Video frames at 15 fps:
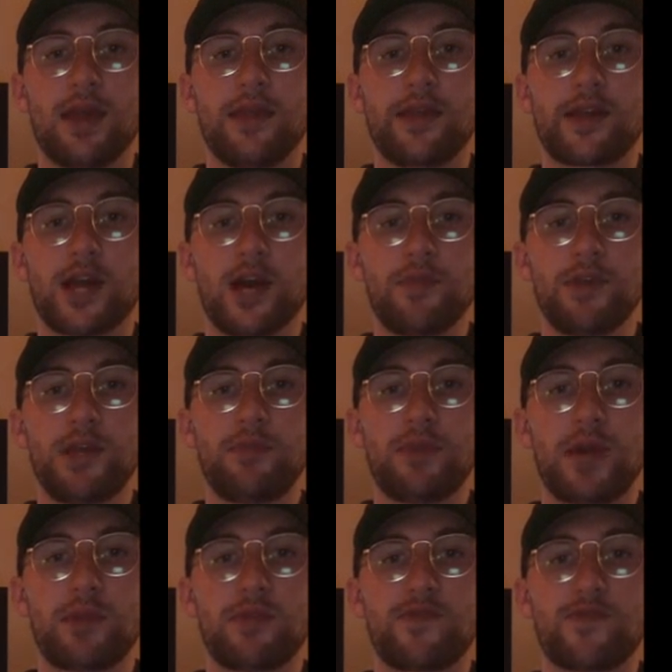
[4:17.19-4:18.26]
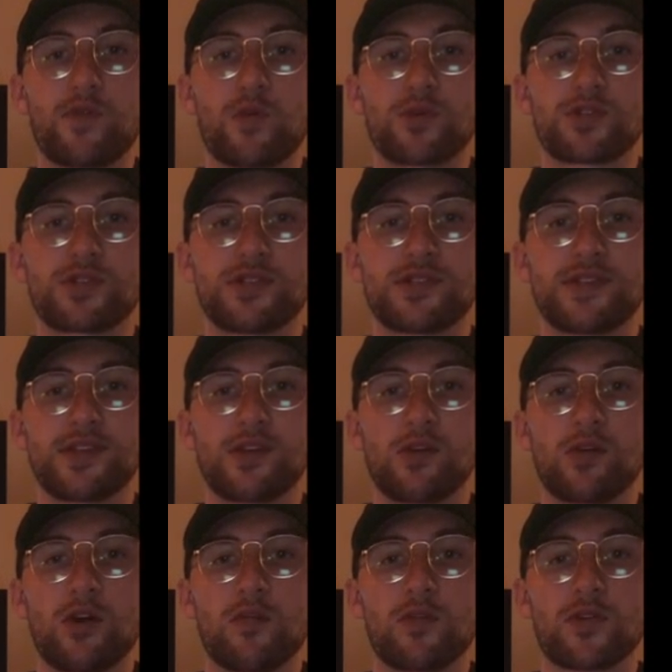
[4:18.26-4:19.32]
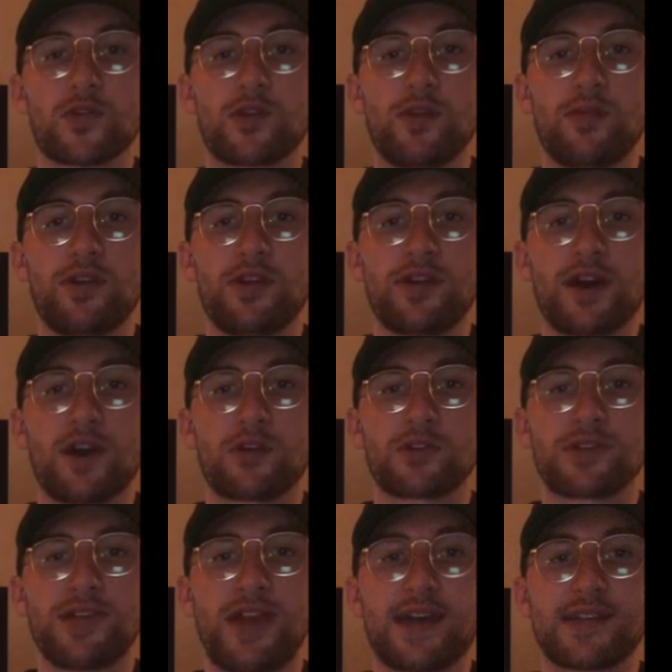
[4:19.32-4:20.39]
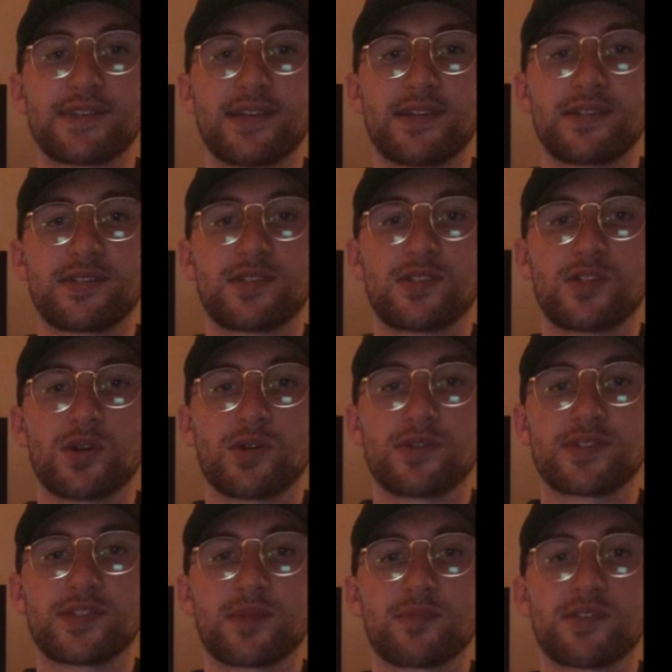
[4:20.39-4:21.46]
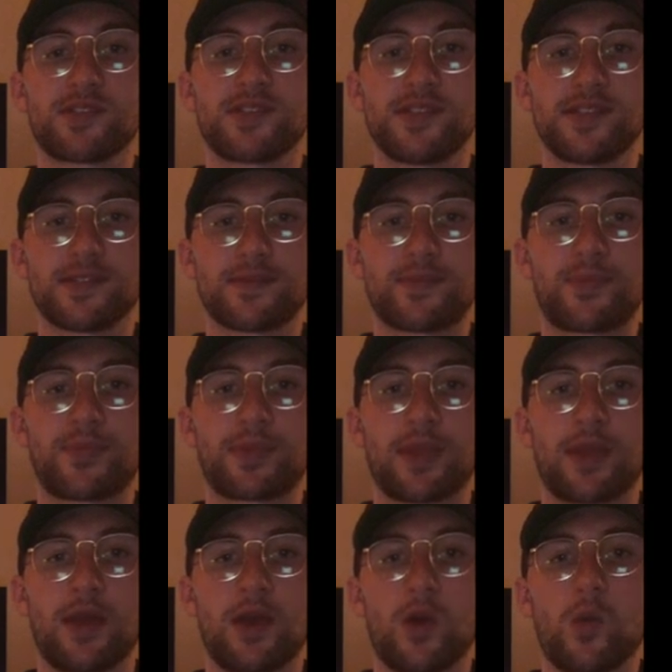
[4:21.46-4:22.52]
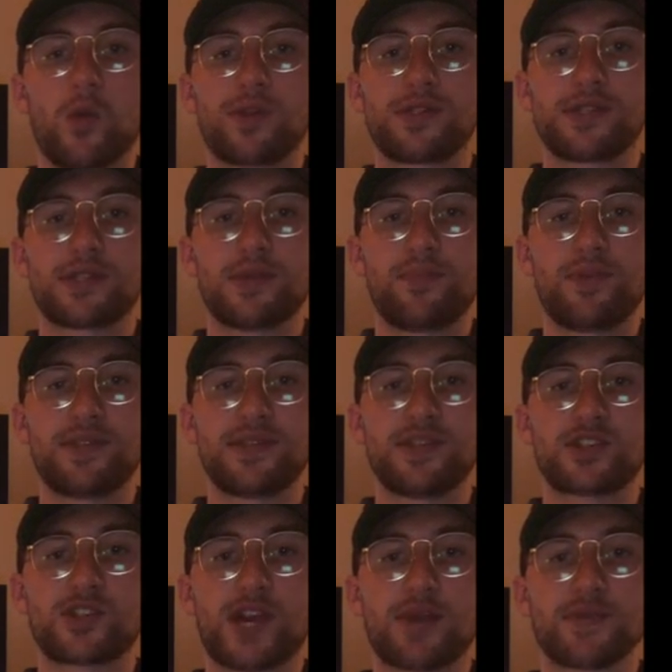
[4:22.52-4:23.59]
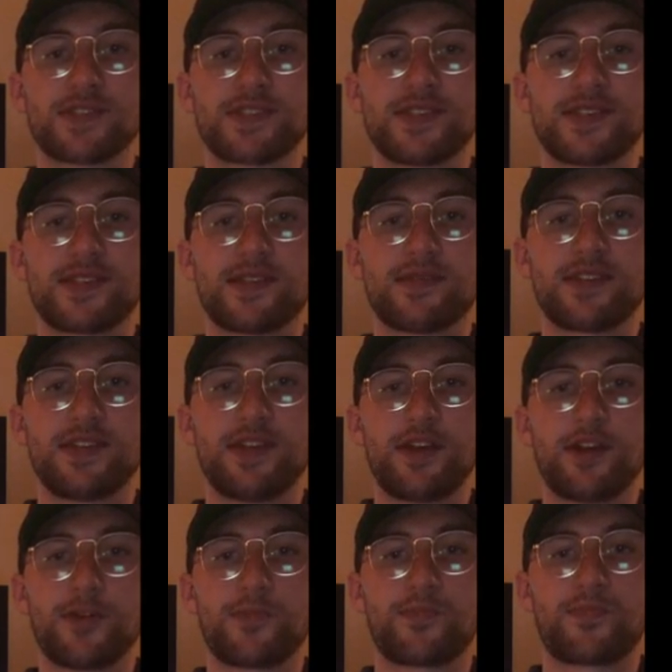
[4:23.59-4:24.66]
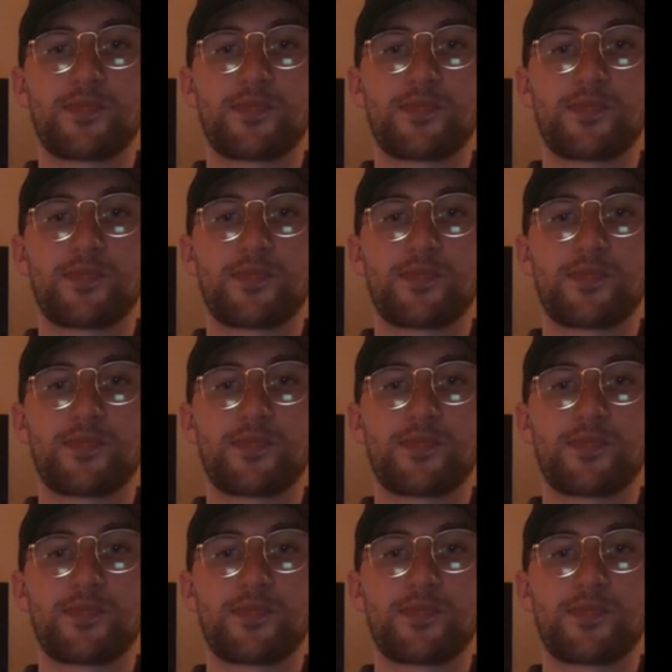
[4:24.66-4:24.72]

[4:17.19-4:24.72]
the company may be forced to sit on over $3 billion in assets during the summer season, which is the busiest travel season of the year.